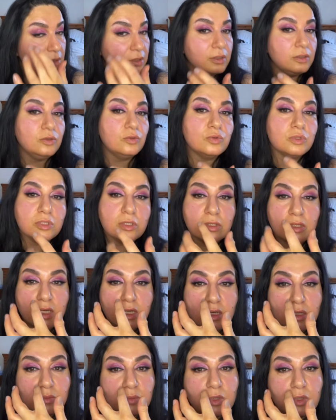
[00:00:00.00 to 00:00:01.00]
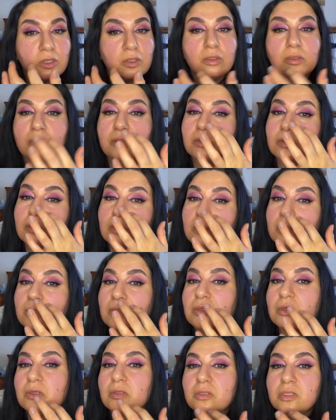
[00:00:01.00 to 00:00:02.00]
I use that around my
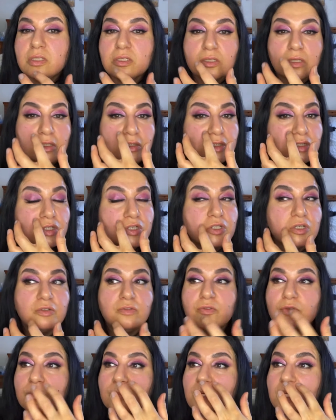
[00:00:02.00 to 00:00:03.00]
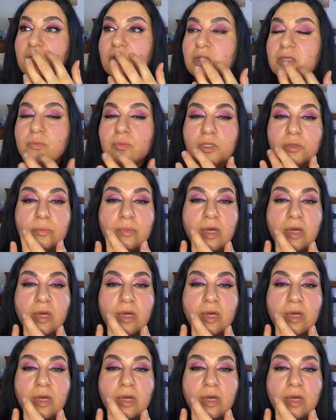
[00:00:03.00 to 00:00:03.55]
discoloration for my around my